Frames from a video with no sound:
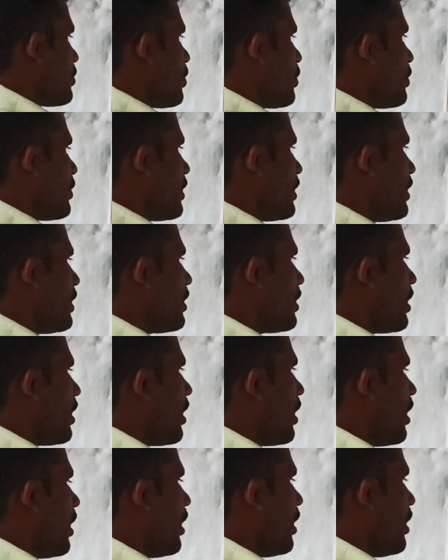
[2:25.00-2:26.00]
so theta
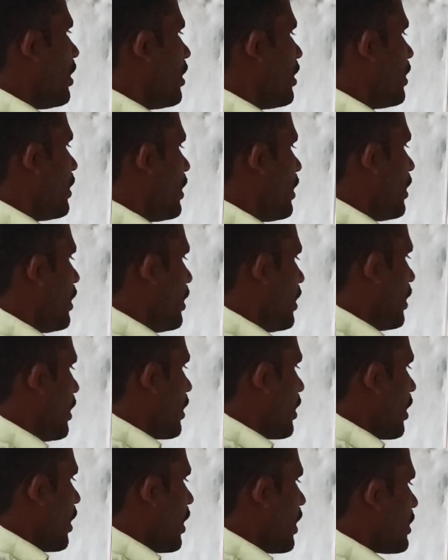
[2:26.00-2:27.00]

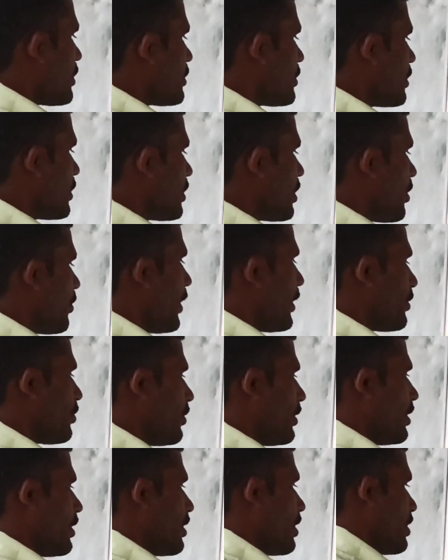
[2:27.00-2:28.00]
cos theta by
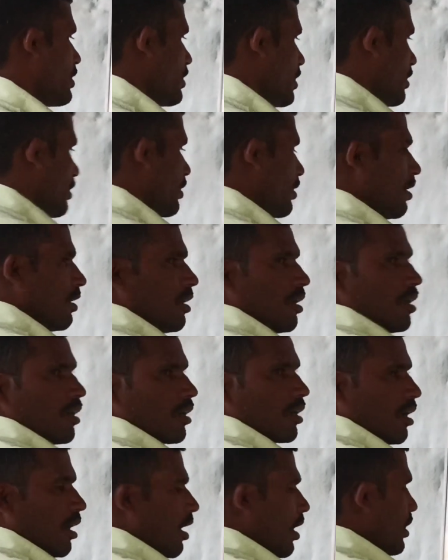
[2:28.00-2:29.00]
2 integration.
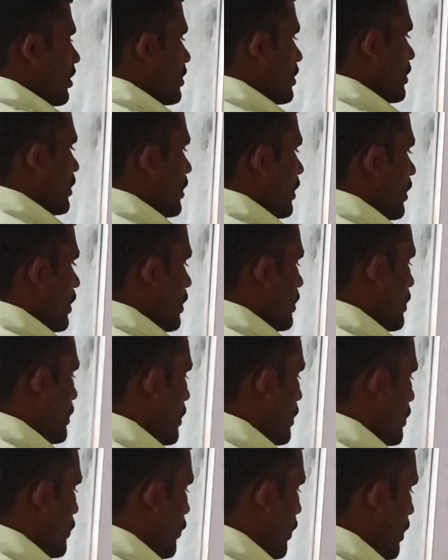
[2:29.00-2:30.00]
Cos
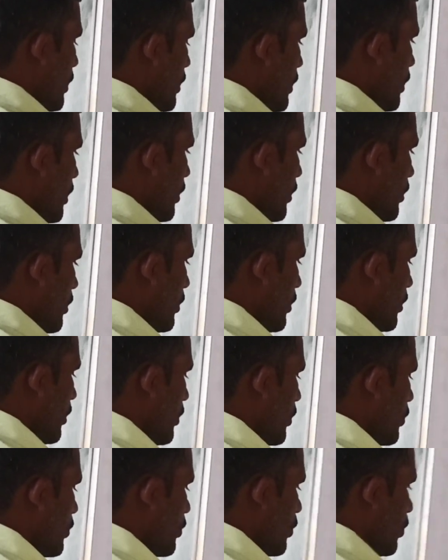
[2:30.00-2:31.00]
integration is what here?
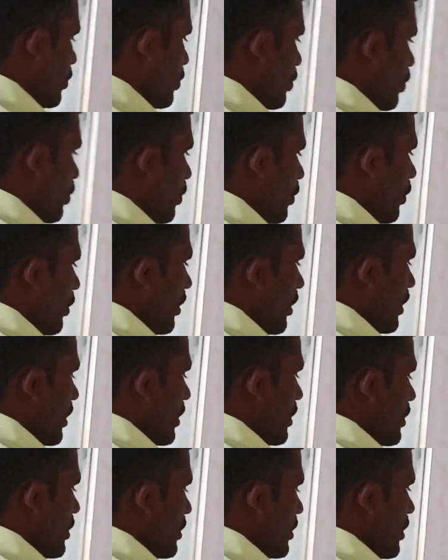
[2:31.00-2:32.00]
So
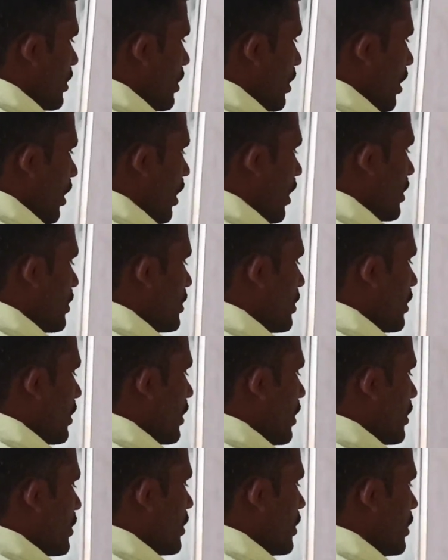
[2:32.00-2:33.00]
2 cos
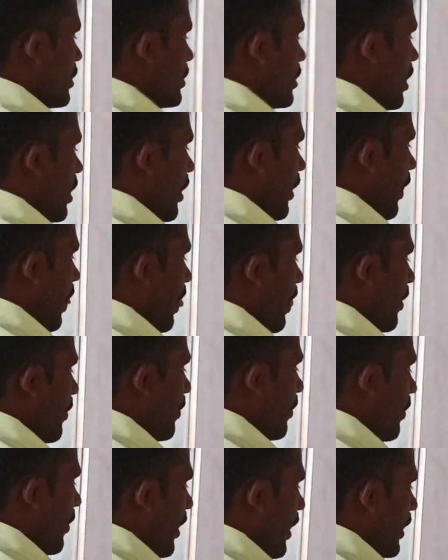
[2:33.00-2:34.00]
integration is a
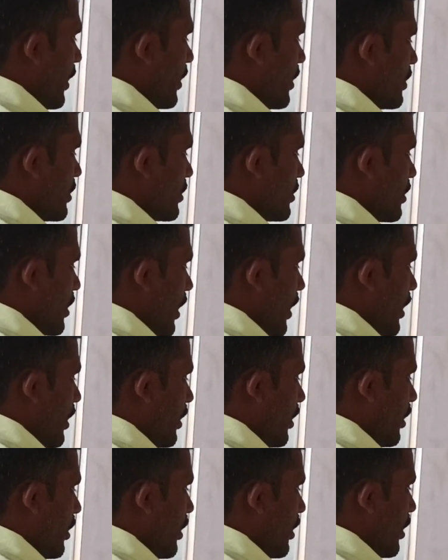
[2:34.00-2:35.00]
minus
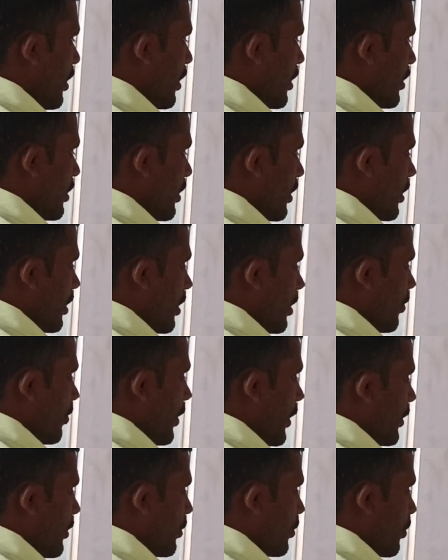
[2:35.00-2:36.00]
sin theta
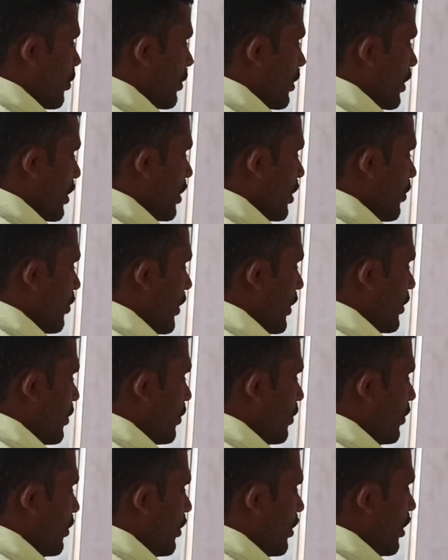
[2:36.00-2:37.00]
by 2 for theta by
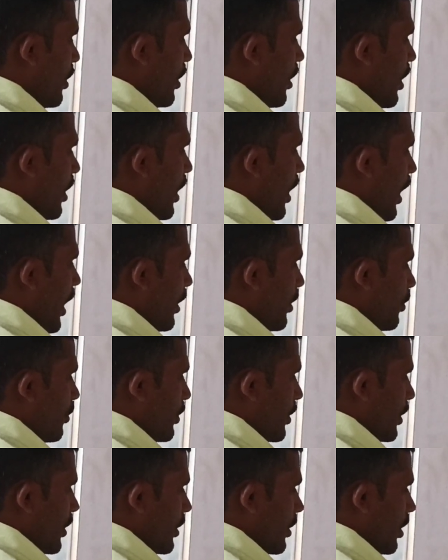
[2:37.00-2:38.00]
2, and
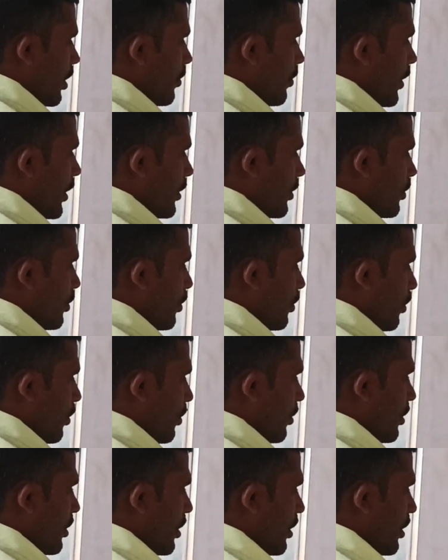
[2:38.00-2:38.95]
theta by 2